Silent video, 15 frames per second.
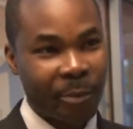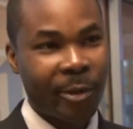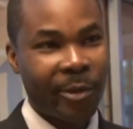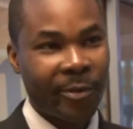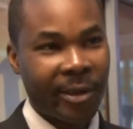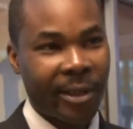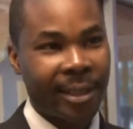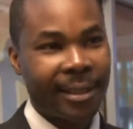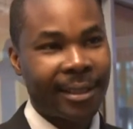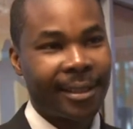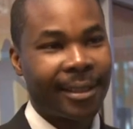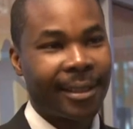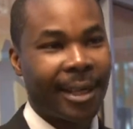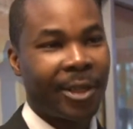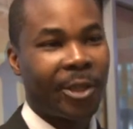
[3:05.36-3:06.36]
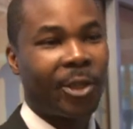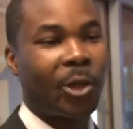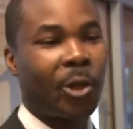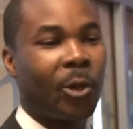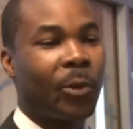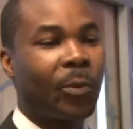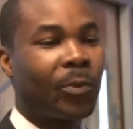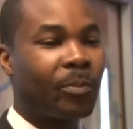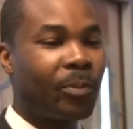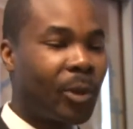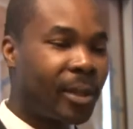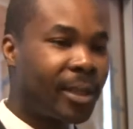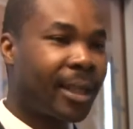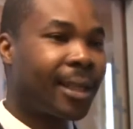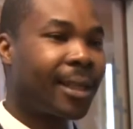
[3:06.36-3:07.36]
preference, and you know,
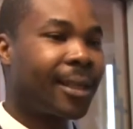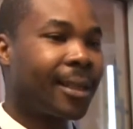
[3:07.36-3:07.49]
music